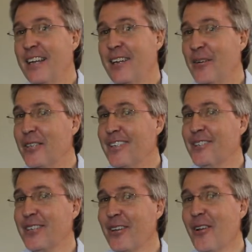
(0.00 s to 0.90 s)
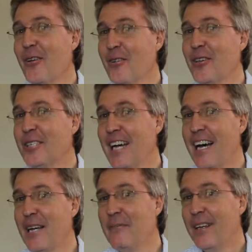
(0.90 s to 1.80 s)
You know, it took a long
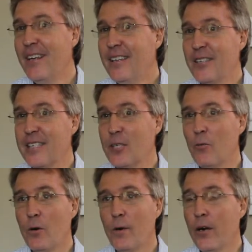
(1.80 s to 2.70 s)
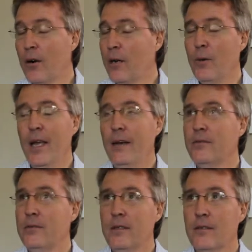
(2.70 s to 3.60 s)
time to get to where we are, and we
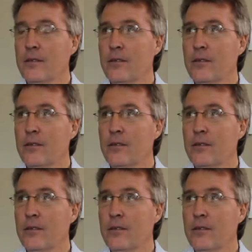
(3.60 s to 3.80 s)
have, you know,